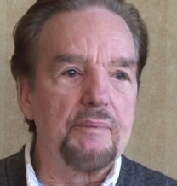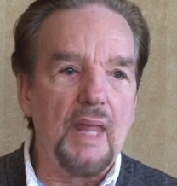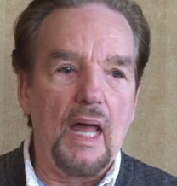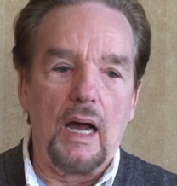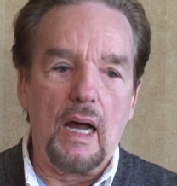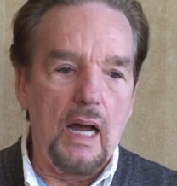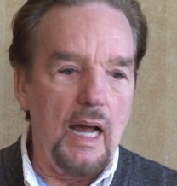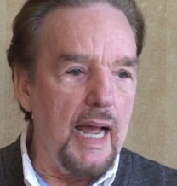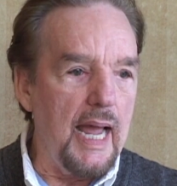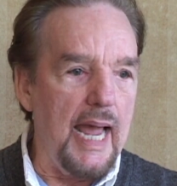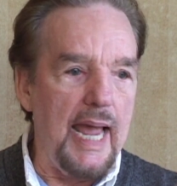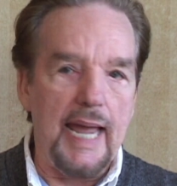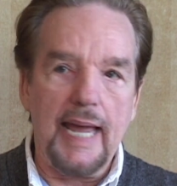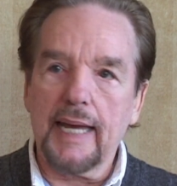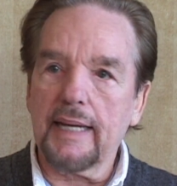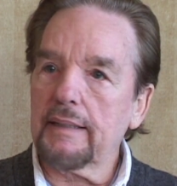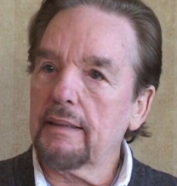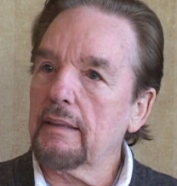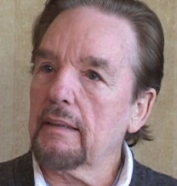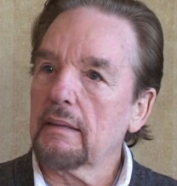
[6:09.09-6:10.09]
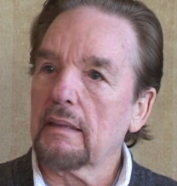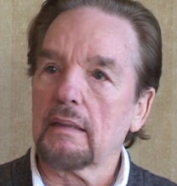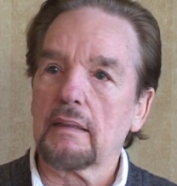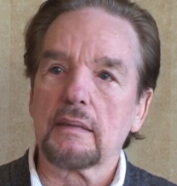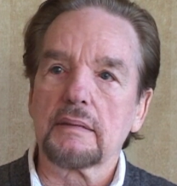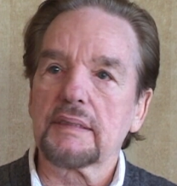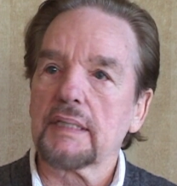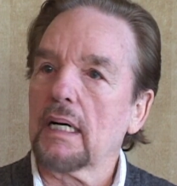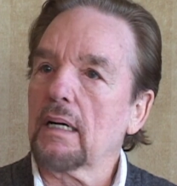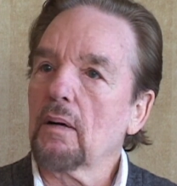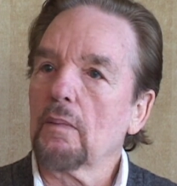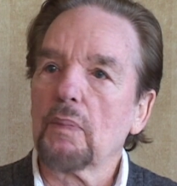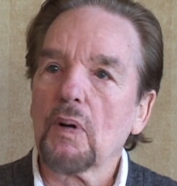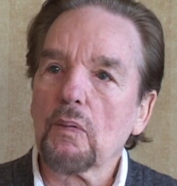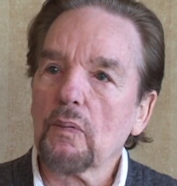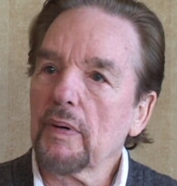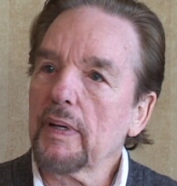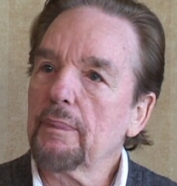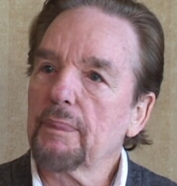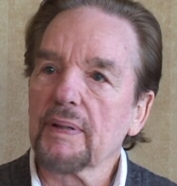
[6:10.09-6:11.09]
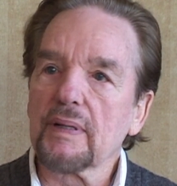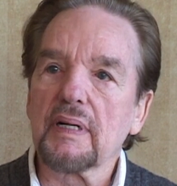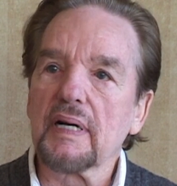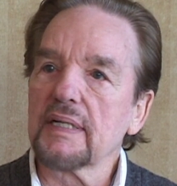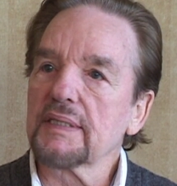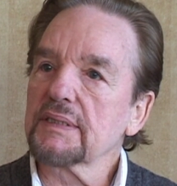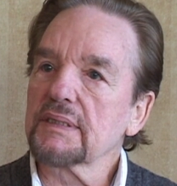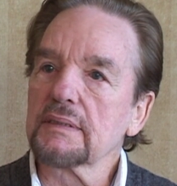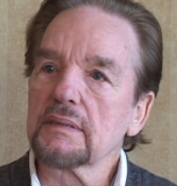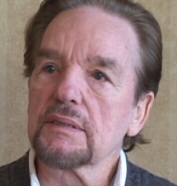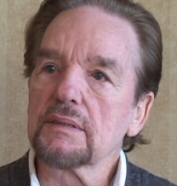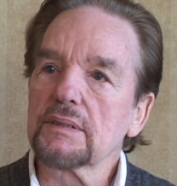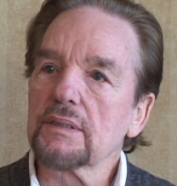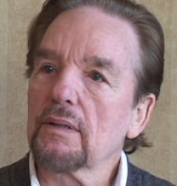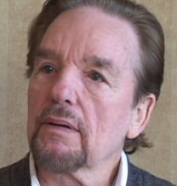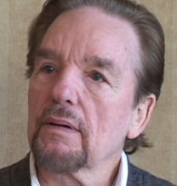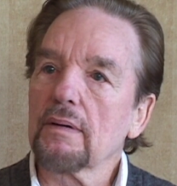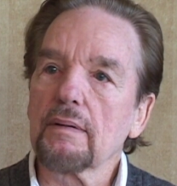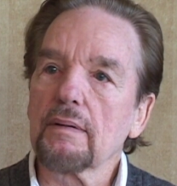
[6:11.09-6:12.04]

had terrible repercussions. Or